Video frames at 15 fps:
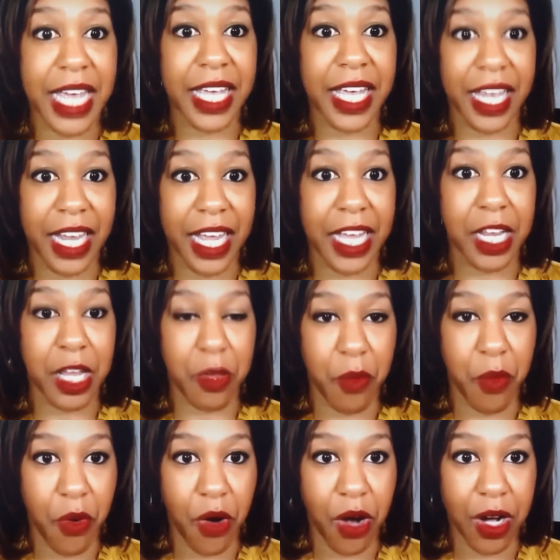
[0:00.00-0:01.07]
take it
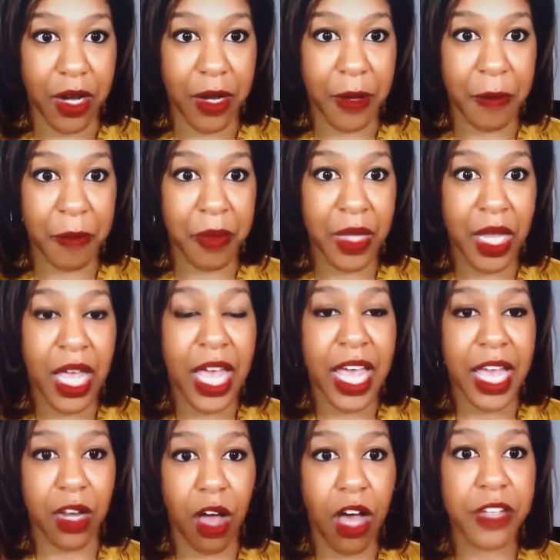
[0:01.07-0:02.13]
anymore.
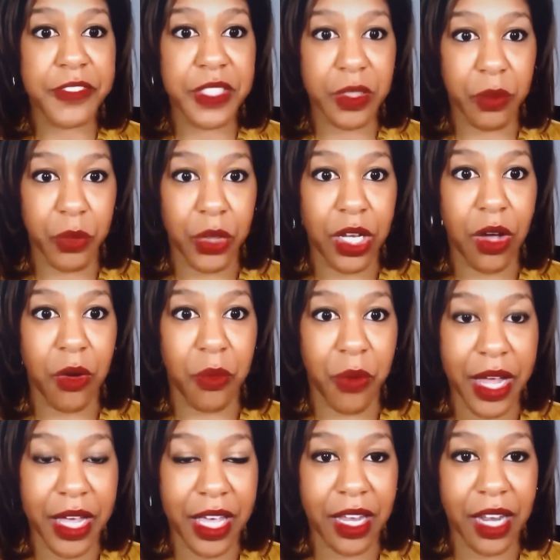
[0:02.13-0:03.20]
And often we don't
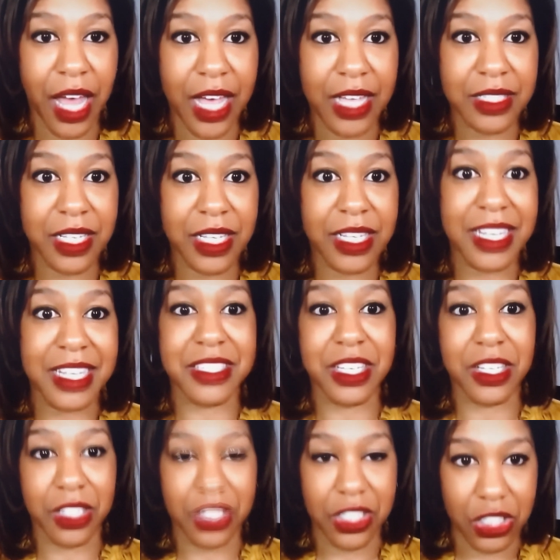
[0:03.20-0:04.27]
recognize it
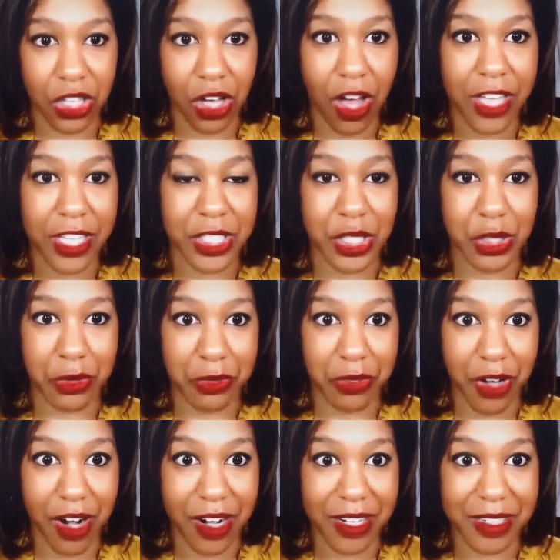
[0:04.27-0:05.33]
until it's gone too
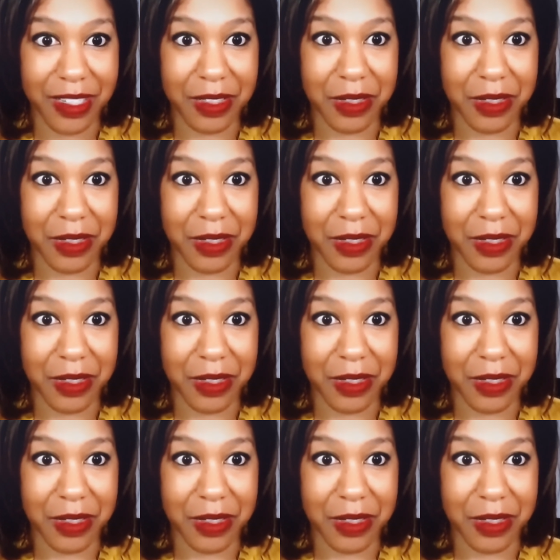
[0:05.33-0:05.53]
far.